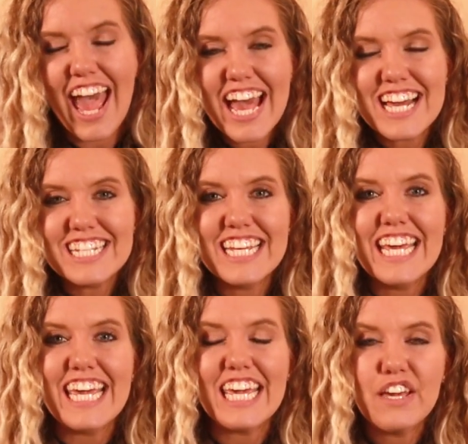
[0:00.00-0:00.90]
And
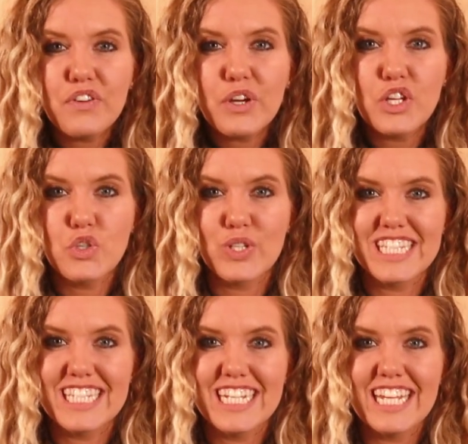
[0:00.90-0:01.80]
if you're
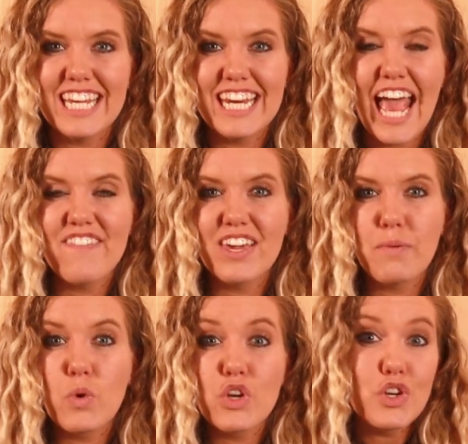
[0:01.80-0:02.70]
interested in having
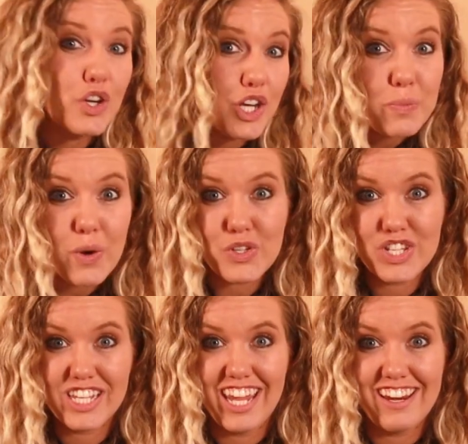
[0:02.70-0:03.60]
a more nerdy
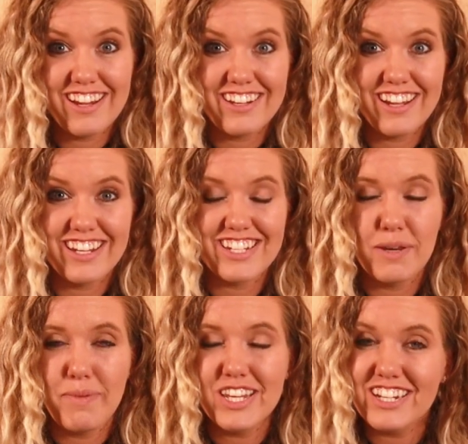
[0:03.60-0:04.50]
approach to canine
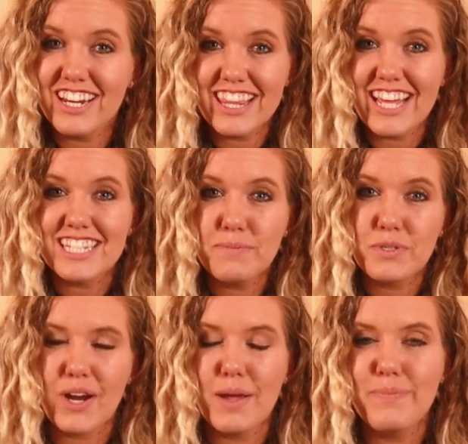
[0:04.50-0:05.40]
cognition, make sure to hit that
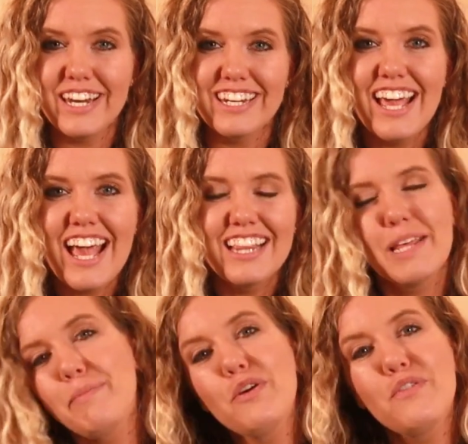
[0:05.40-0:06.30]
subscribe button.
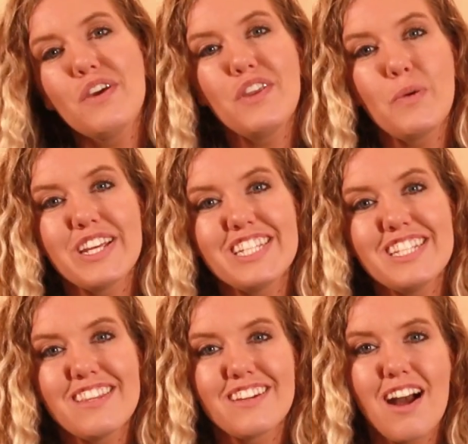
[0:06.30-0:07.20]
Let me know if you have any
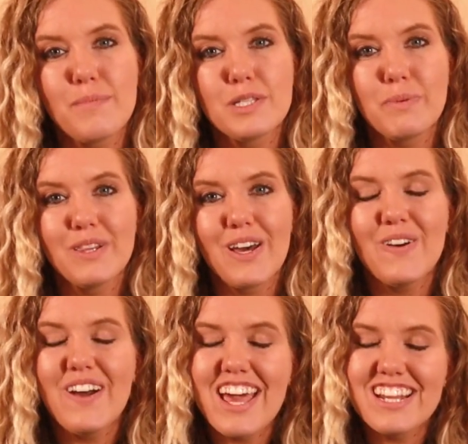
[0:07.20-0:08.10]
questions in the comments below,
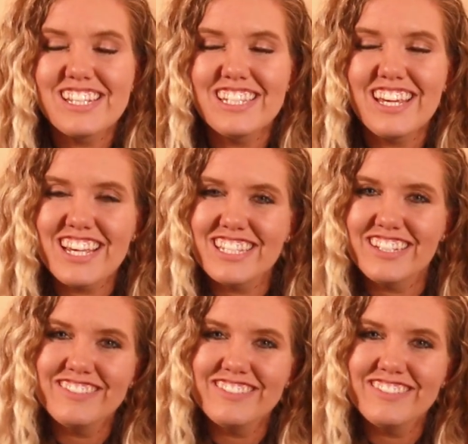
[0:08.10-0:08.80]
and I'll see you guys